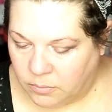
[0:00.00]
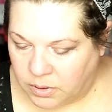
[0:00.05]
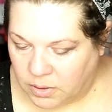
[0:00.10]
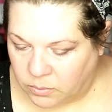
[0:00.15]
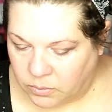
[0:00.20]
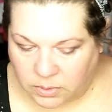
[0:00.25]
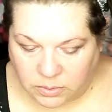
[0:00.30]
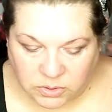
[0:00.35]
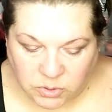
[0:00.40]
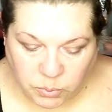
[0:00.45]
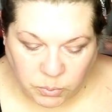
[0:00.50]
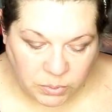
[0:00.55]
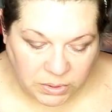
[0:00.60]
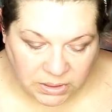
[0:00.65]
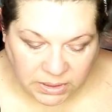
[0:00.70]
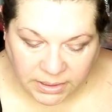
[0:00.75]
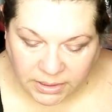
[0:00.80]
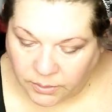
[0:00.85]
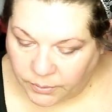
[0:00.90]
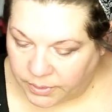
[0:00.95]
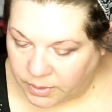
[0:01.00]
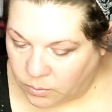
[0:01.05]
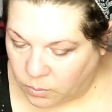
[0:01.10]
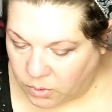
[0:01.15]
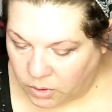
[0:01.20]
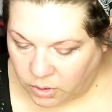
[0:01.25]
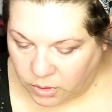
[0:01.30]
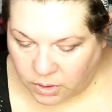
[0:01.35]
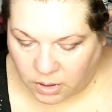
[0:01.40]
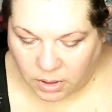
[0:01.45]
But what's really going to
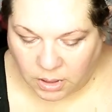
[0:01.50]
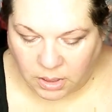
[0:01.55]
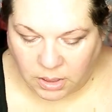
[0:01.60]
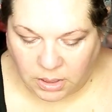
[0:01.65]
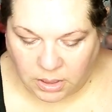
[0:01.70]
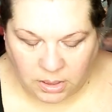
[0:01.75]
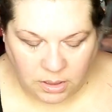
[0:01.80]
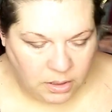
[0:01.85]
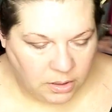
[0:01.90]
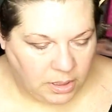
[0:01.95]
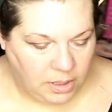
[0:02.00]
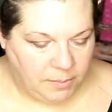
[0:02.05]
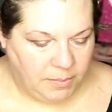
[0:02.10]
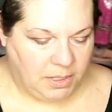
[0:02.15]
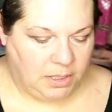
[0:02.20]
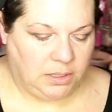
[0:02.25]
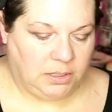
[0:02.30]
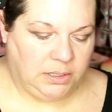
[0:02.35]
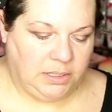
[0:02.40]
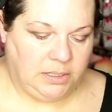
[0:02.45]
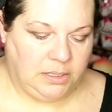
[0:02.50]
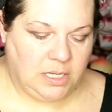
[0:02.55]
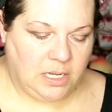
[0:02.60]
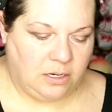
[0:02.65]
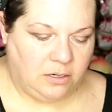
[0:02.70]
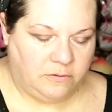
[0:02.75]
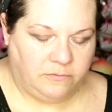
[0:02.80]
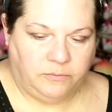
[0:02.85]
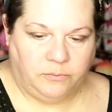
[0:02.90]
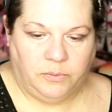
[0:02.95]
work, okay, I clean
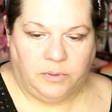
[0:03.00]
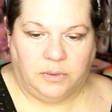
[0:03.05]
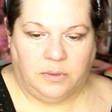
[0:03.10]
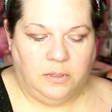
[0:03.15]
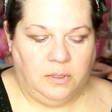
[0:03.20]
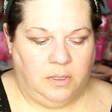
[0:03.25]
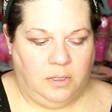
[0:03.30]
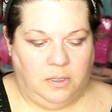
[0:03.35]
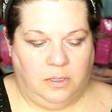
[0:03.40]
that off with,